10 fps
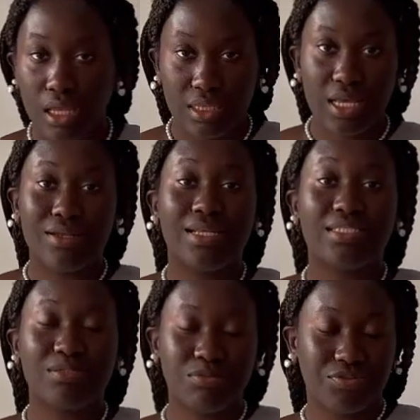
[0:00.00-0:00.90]
Now
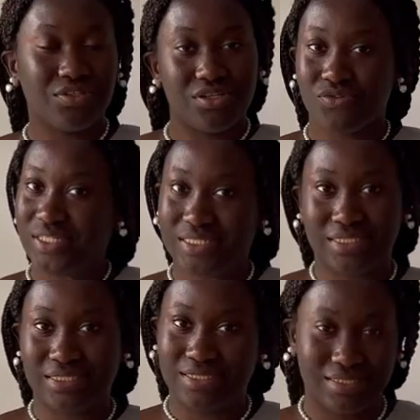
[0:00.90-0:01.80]
let's move to the
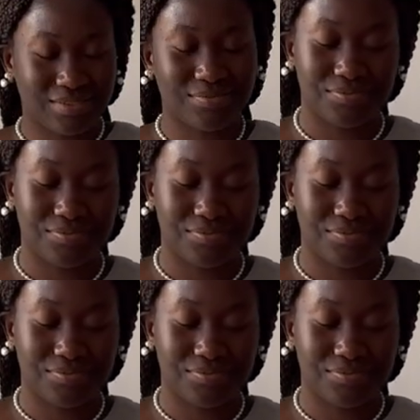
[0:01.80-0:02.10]
dresses.